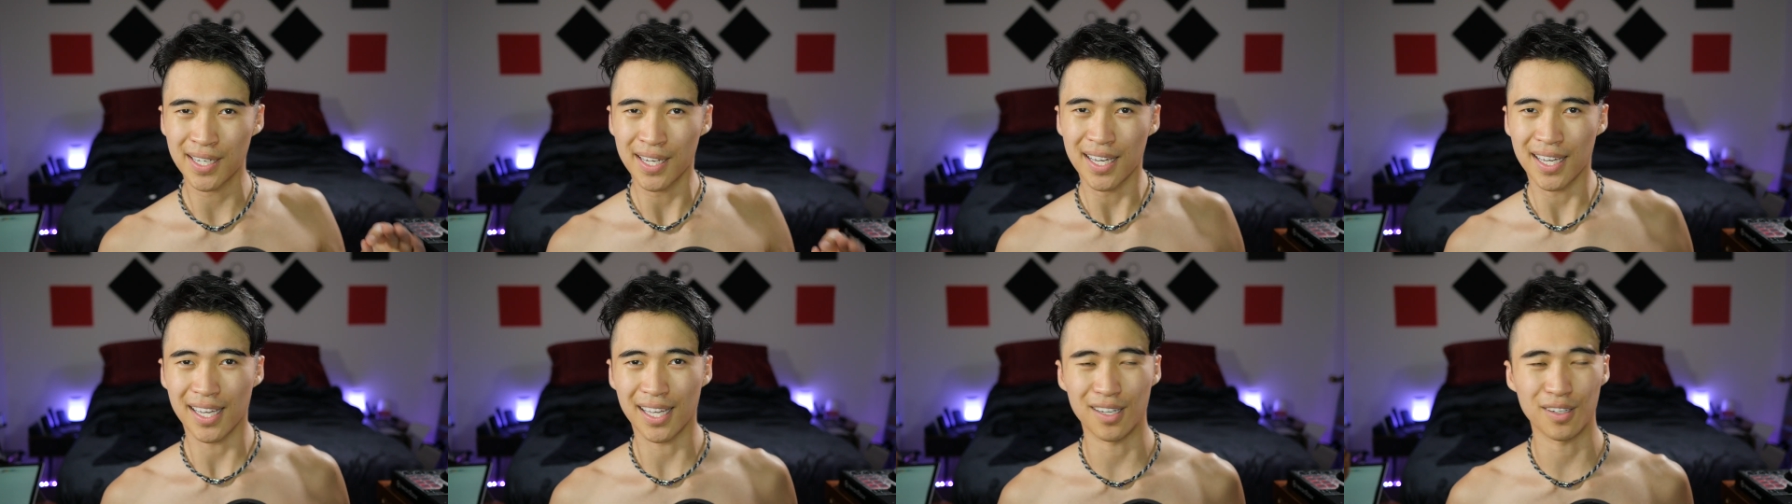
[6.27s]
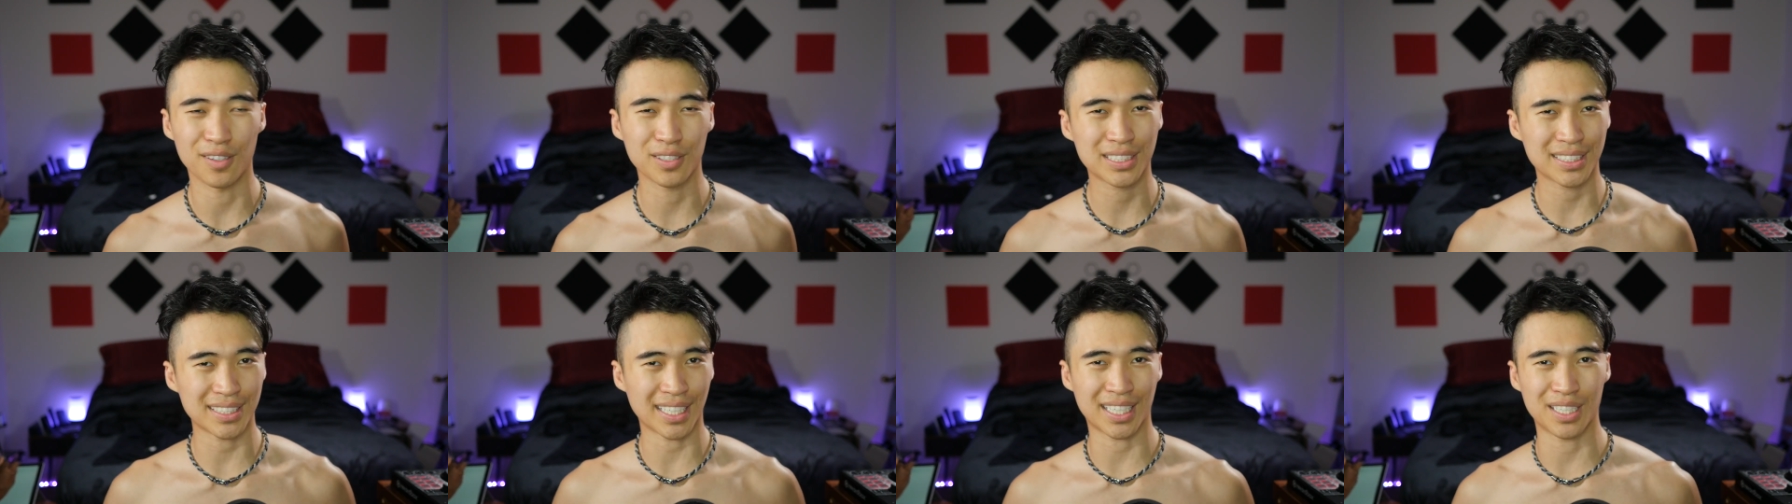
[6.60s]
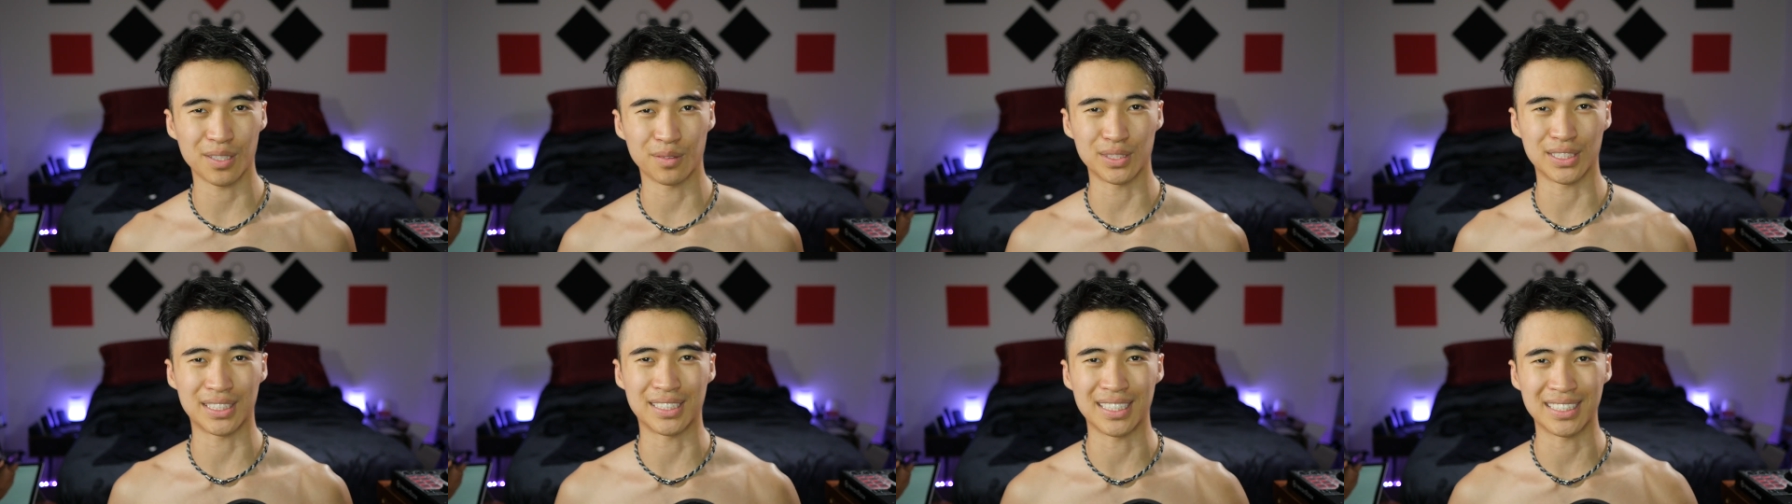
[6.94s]
it looks like it
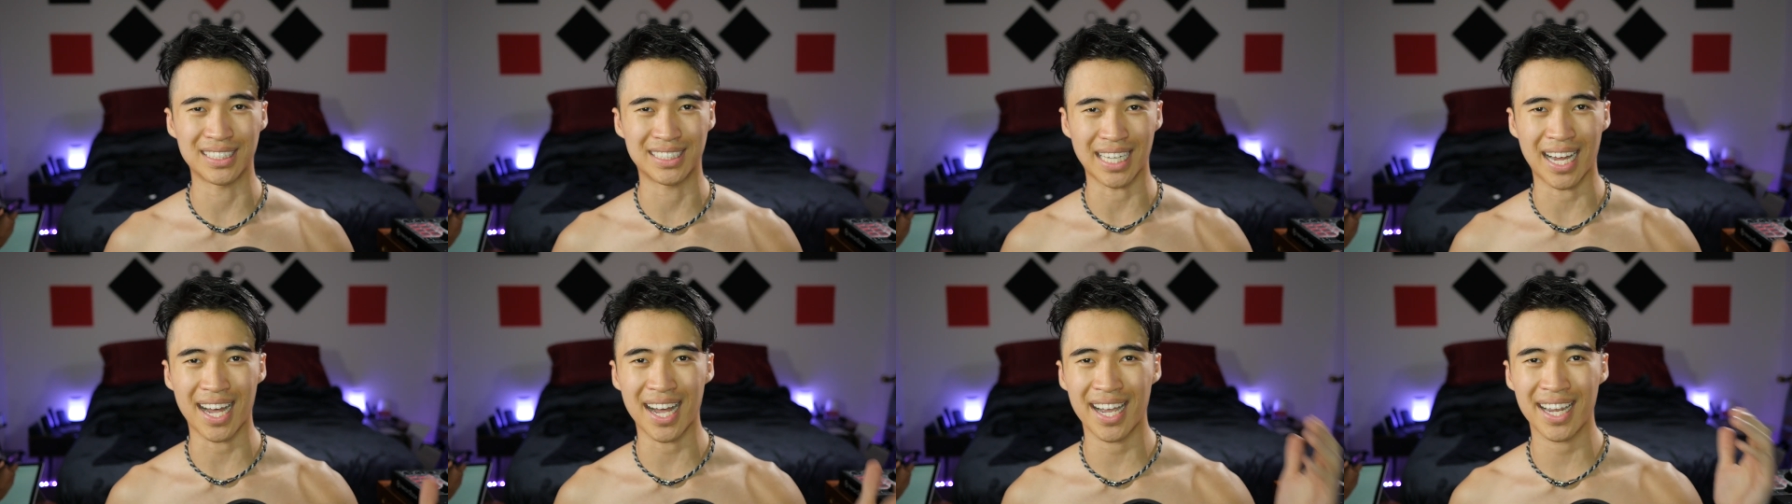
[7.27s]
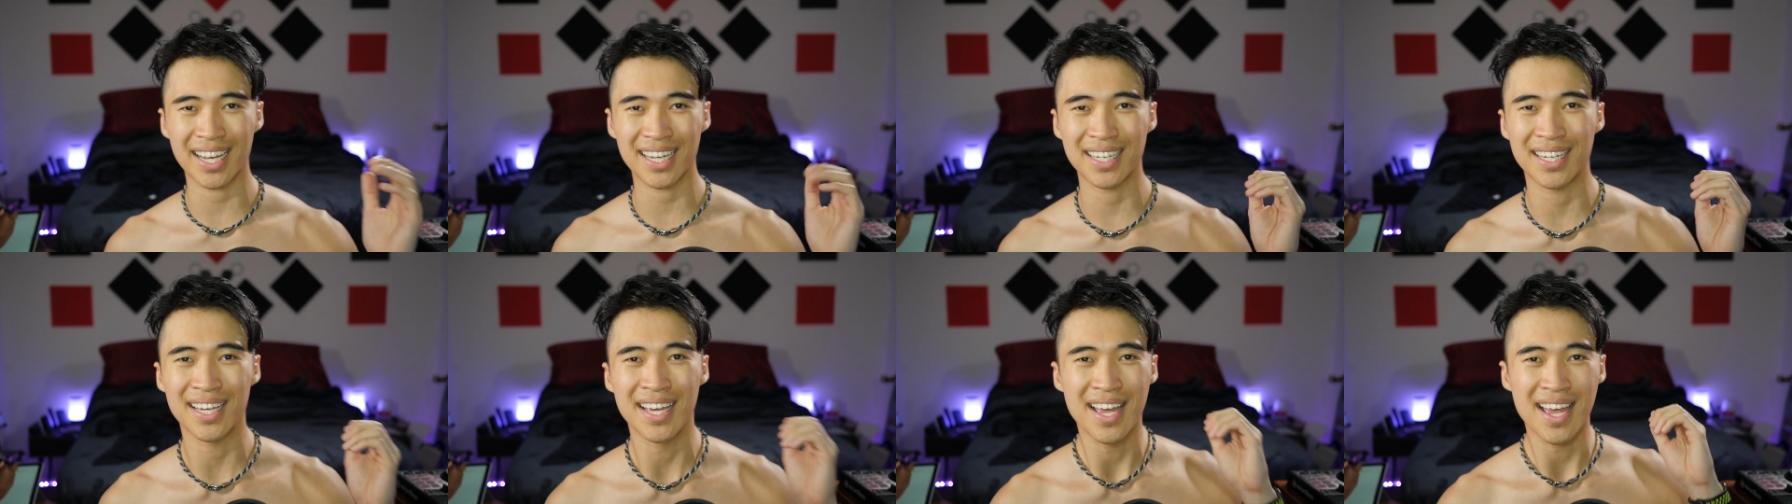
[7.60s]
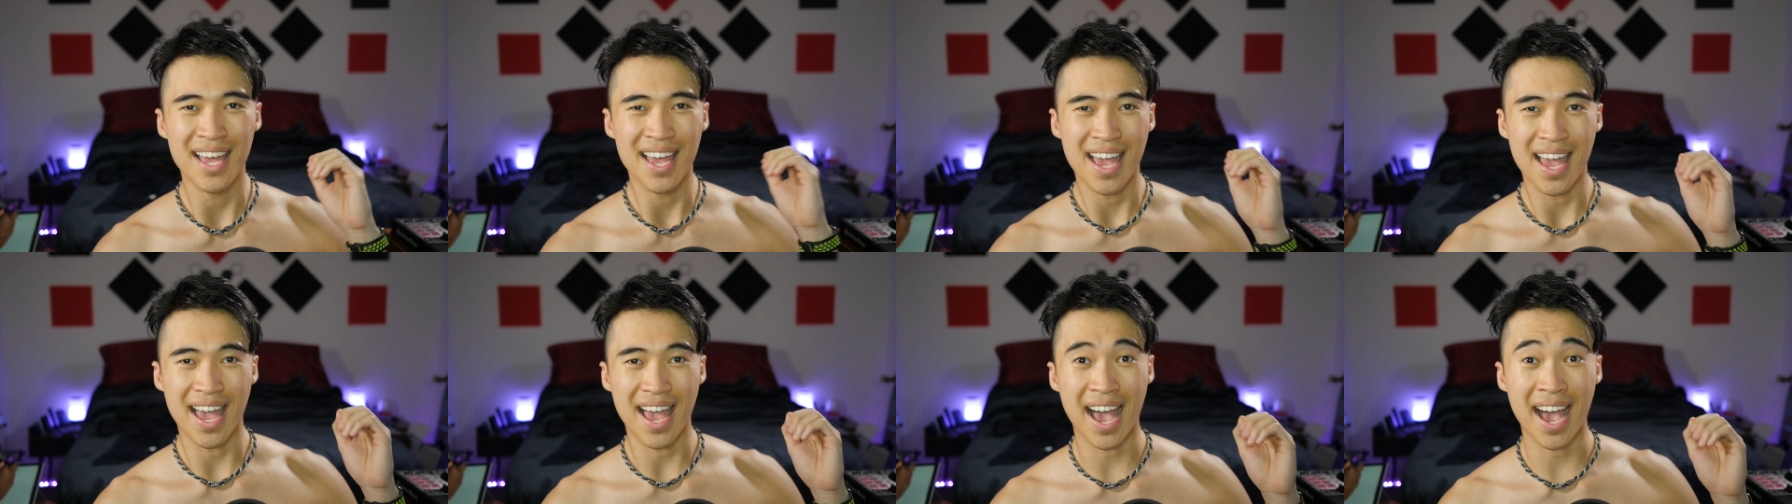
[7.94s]
was designed
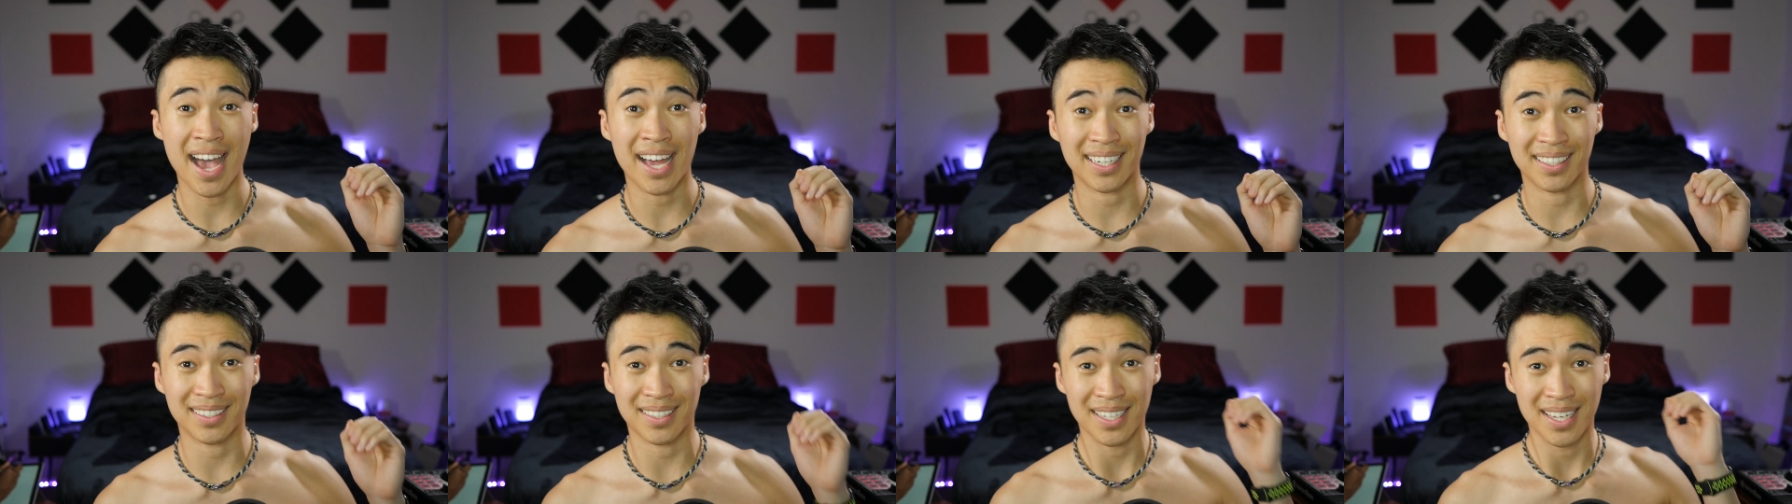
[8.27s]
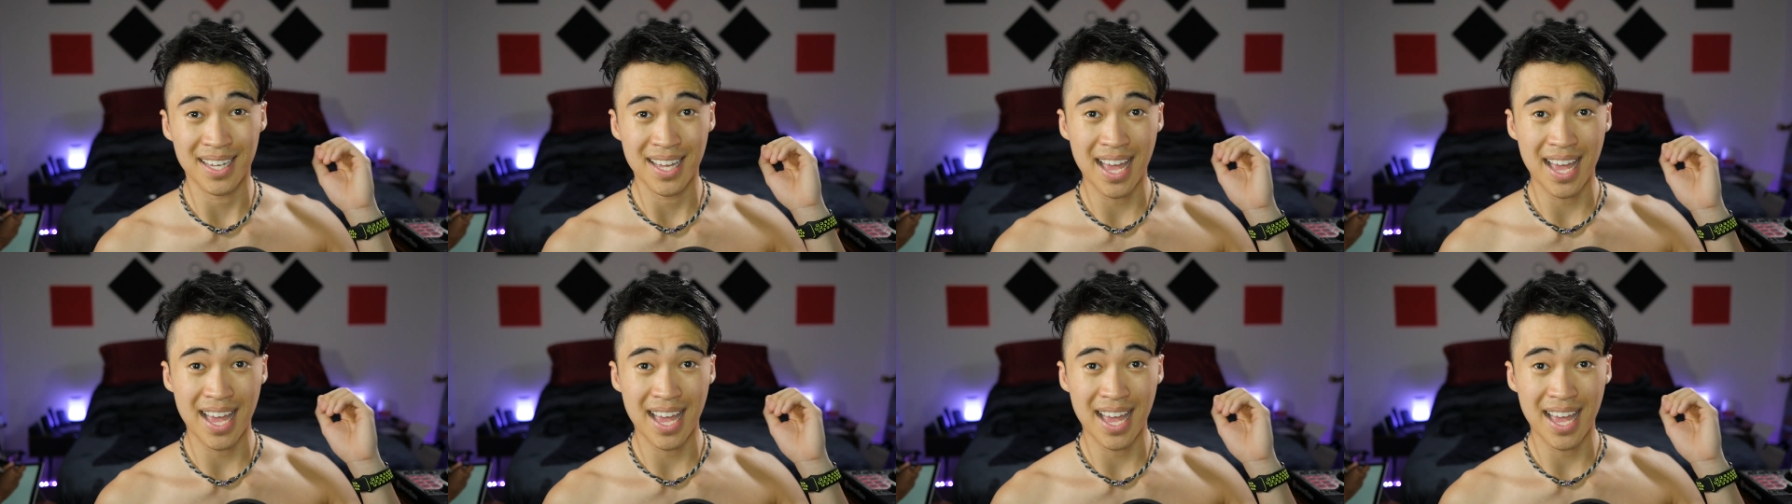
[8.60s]
at